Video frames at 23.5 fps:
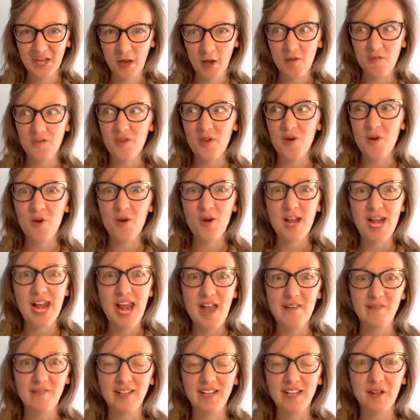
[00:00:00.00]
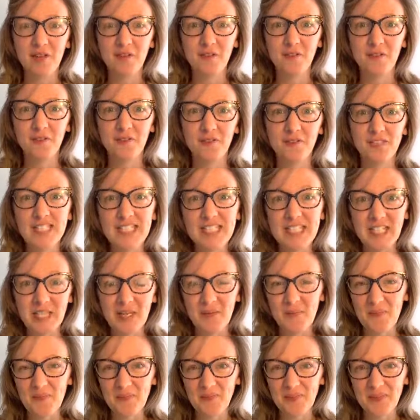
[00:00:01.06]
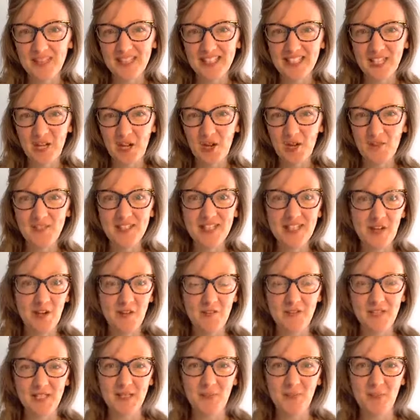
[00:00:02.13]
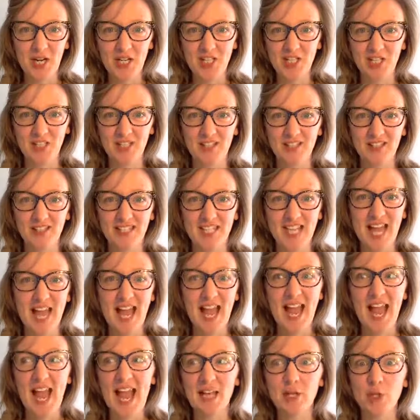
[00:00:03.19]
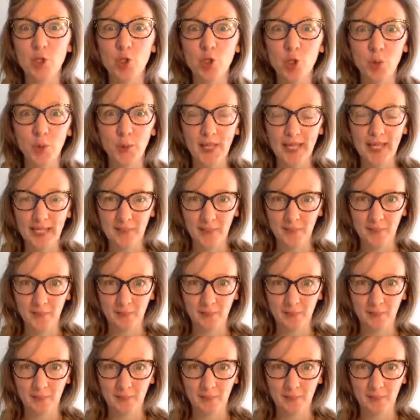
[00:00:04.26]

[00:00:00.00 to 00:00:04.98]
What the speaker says: of your level of freedom of self-expression and joy.